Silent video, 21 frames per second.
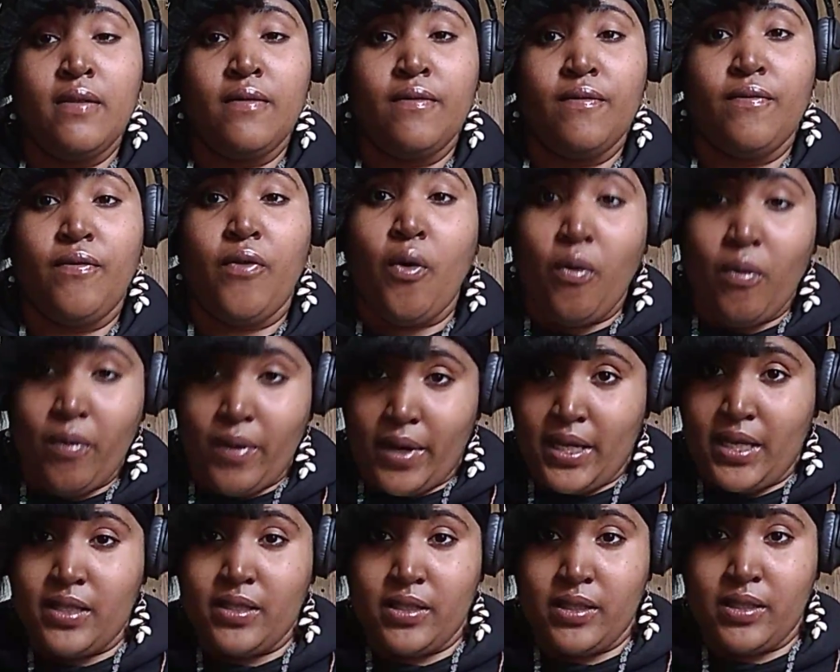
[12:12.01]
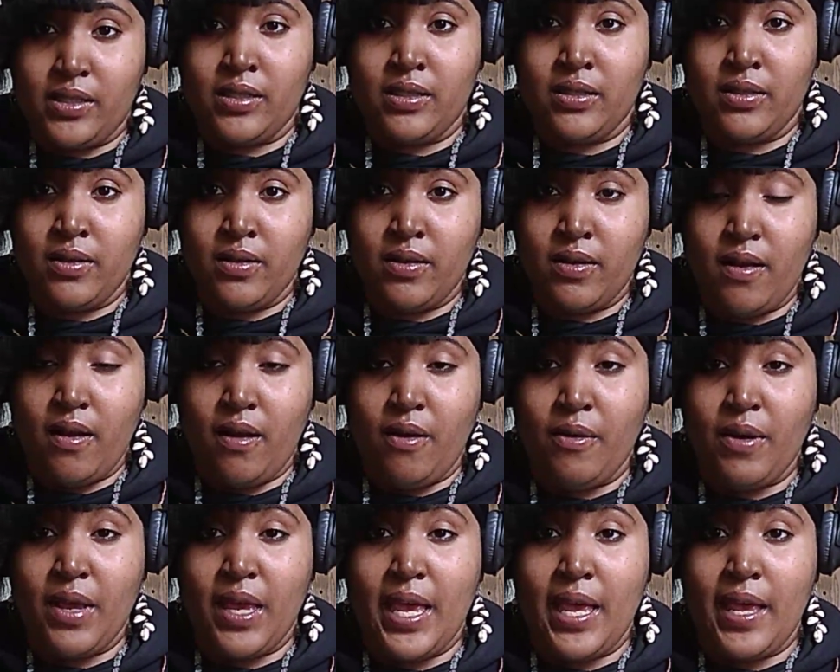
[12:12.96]
voids.
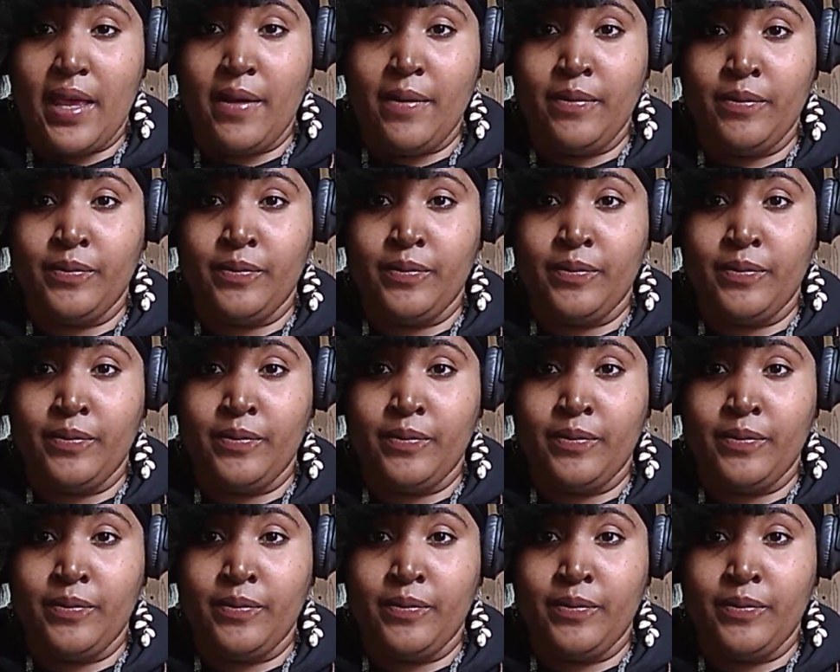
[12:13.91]
Okay?